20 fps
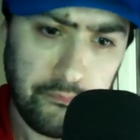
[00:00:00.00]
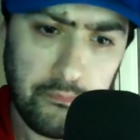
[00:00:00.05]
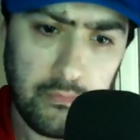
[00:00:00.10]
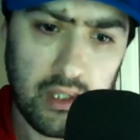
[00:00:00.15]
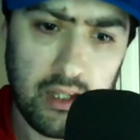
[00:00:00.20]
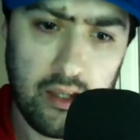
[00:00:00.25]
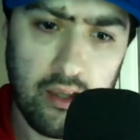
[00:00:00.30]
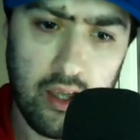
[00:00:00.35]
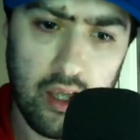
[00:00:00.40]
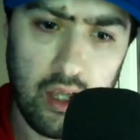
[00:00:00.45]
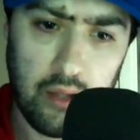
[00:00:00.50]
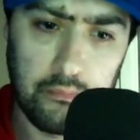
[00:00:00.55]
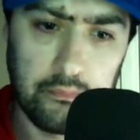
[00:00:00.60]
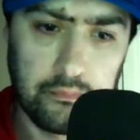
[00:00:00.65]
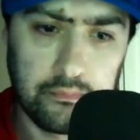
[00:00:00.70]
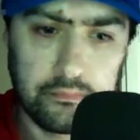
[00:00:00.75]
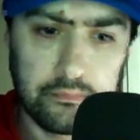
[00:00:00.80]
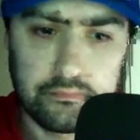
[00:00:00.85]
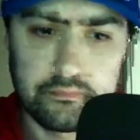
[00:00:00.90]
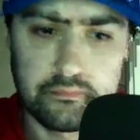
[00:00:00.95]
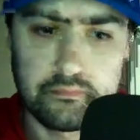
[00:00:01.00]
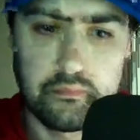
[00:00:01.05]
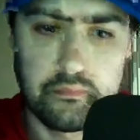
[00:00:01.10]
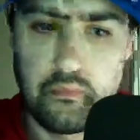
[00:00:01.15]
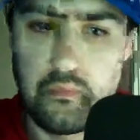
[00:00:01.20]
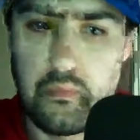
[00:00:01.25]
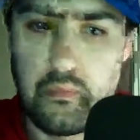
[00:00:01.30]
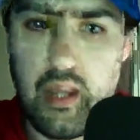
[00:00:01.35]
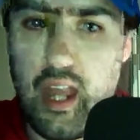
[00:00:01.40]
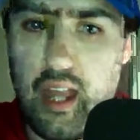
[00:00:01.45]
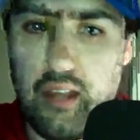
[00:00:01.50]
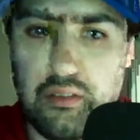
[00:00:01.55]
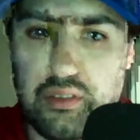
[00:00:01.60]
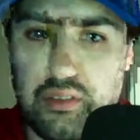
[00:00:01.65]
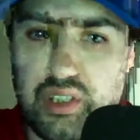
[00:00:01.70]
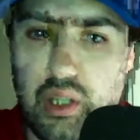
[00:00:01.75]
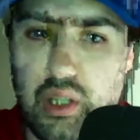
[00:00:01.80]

Um, yeah, so I